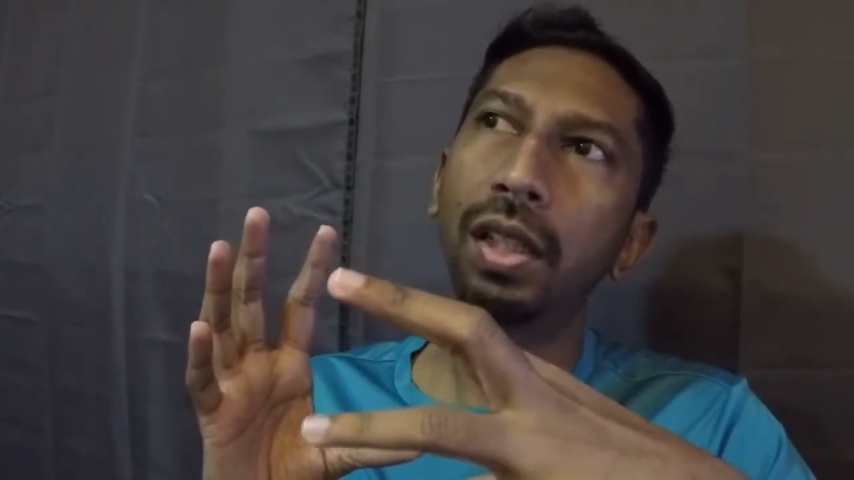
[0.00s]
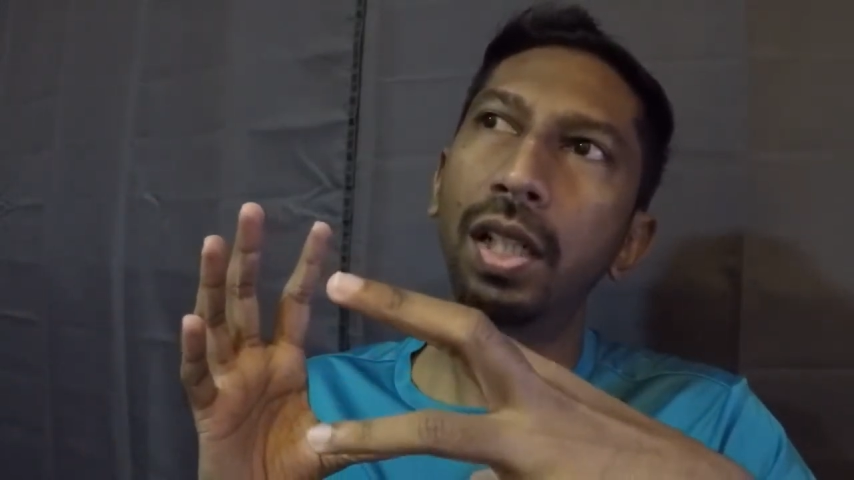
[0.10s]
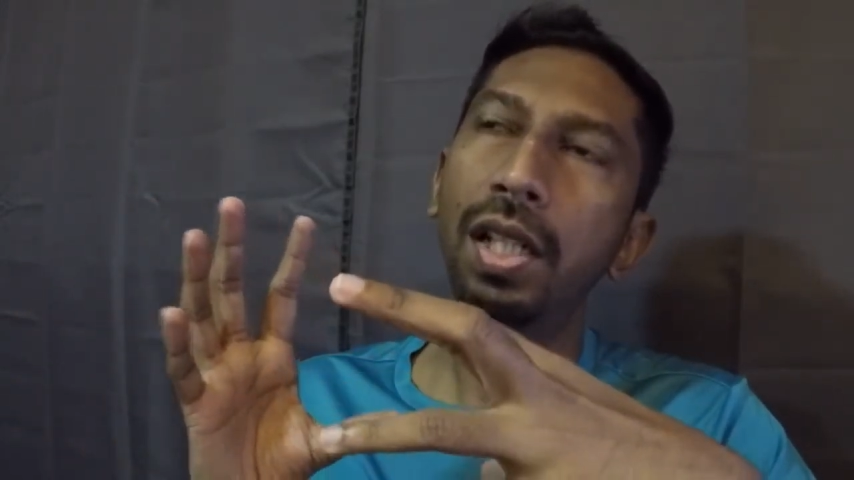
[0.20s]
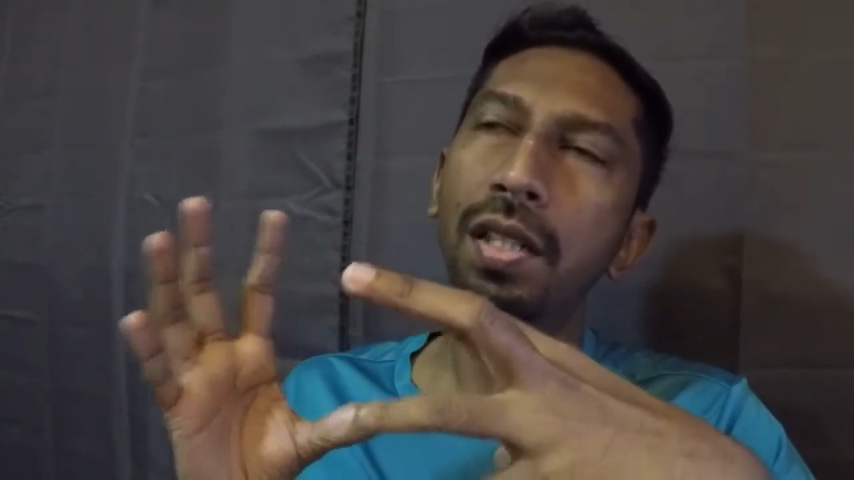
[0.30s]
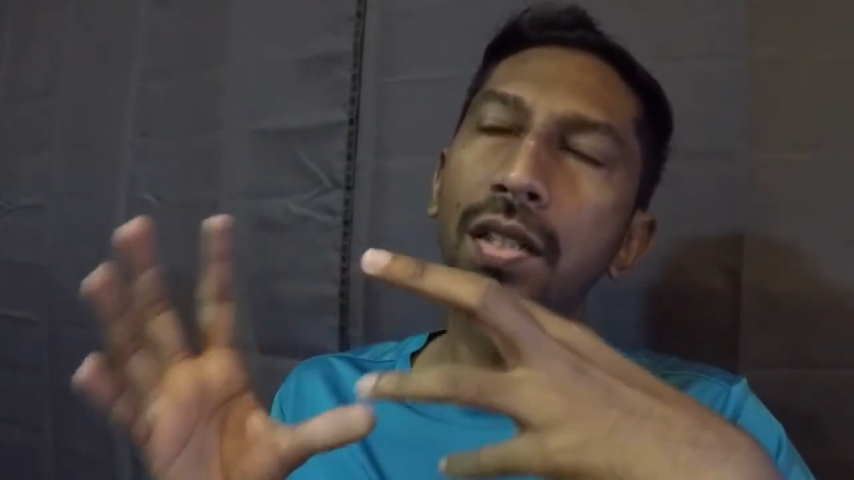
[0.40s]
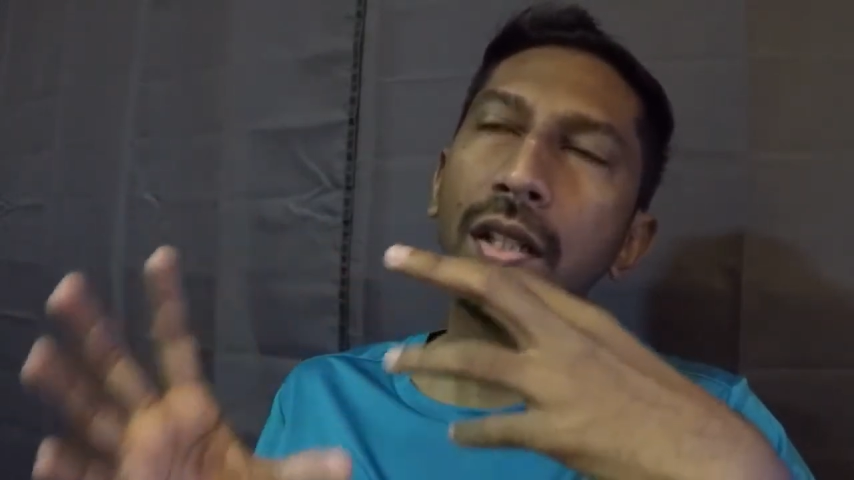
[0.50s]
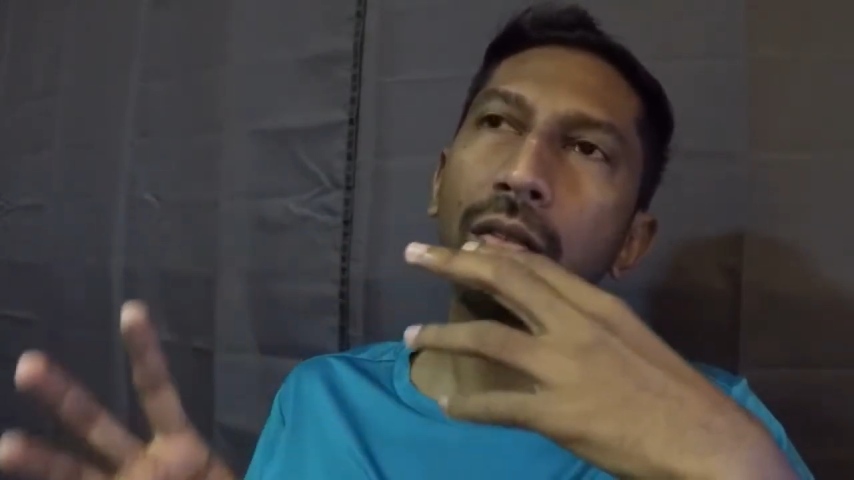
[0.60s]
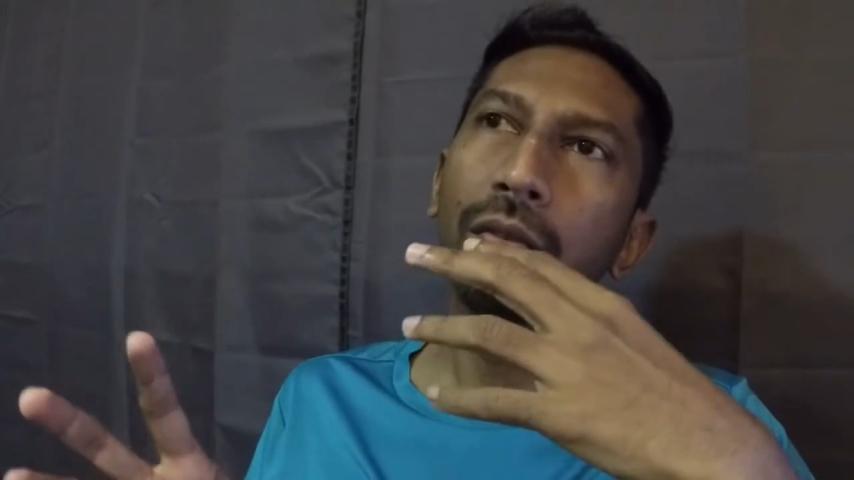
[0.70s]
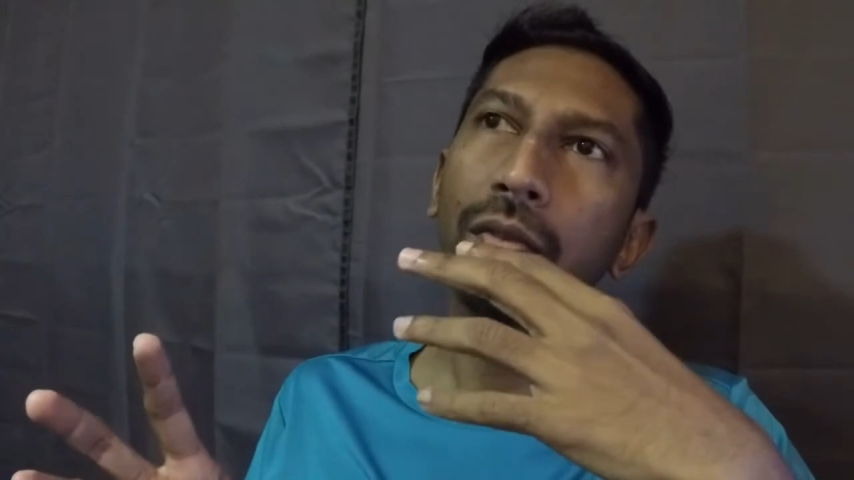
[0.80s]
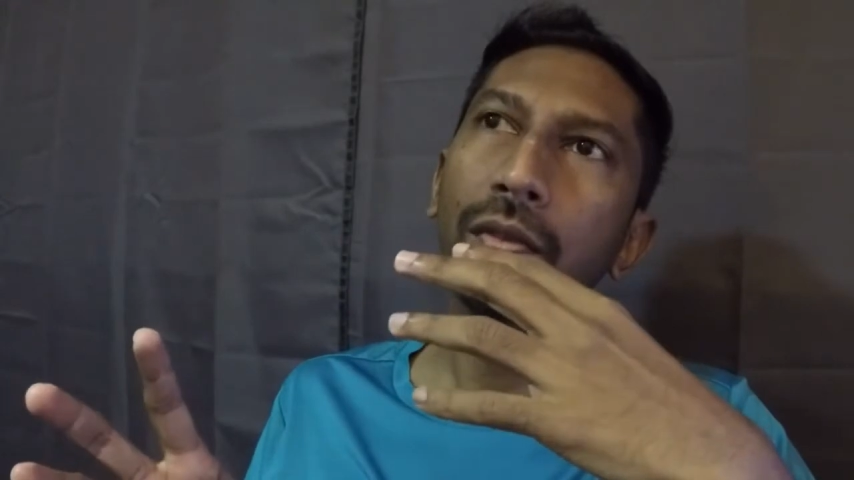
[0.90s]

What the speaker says: higher self.